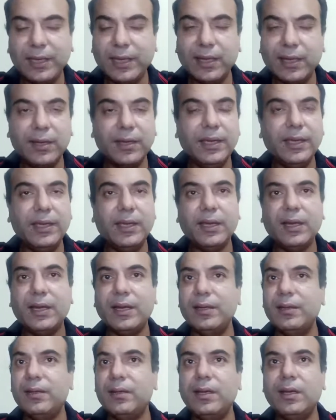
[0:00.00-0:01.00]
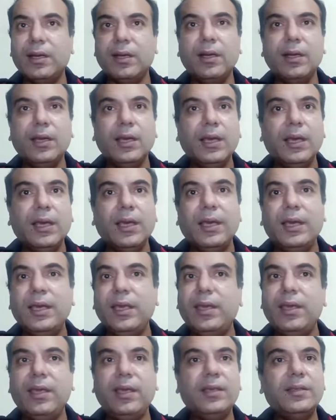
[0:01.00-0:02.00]
Dhyani, and
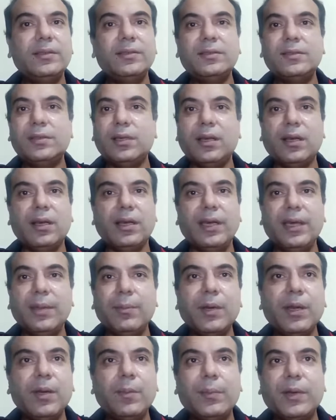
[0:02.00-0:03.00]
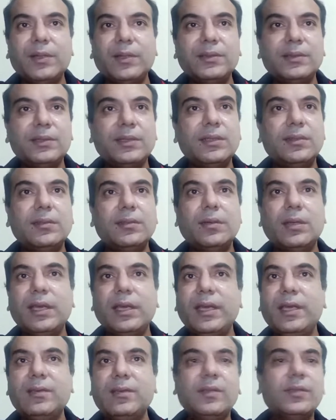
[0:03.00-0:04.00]
he is a able person.
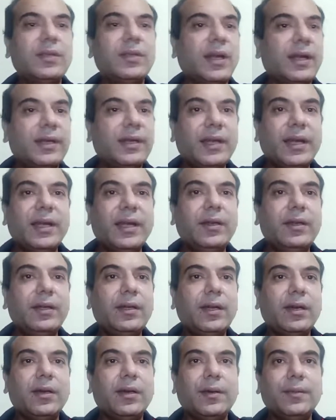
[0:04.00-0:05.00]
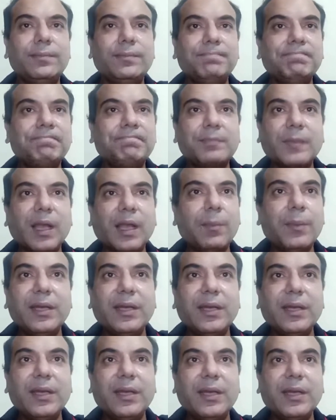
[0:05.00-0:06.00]
He started, I
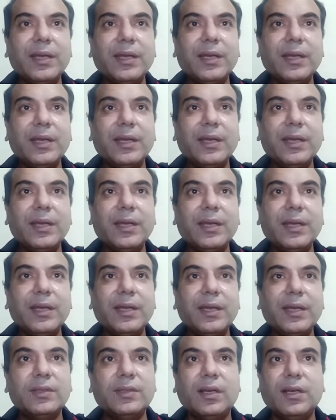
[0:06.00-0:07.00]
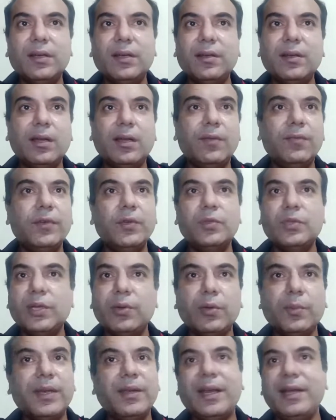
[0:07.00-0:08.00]
mean, this
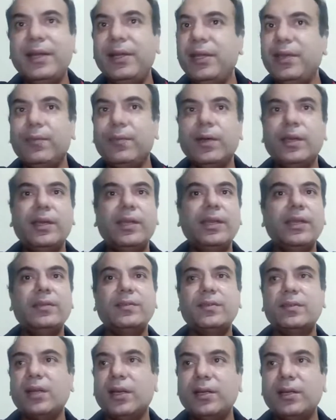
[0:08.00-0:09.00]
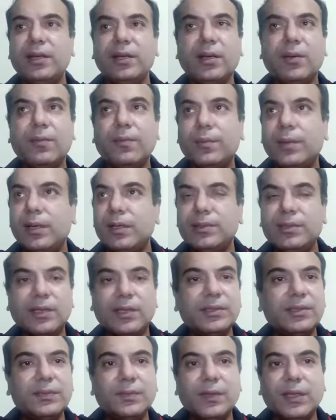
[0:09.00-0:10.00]
concern, Future Group in '91. He's
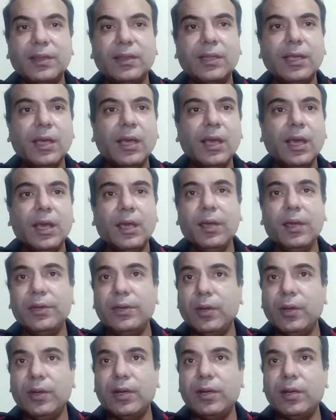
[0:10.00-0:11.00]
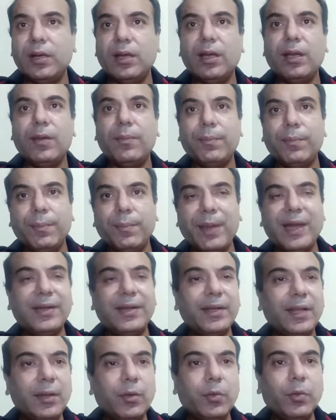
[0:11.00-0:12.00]
just with your
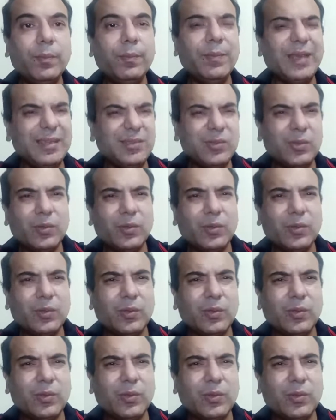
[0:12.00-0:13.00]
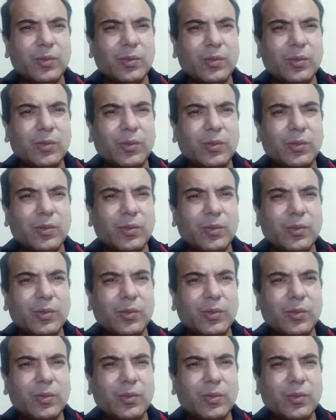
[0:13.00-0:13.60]
Pantaloon based on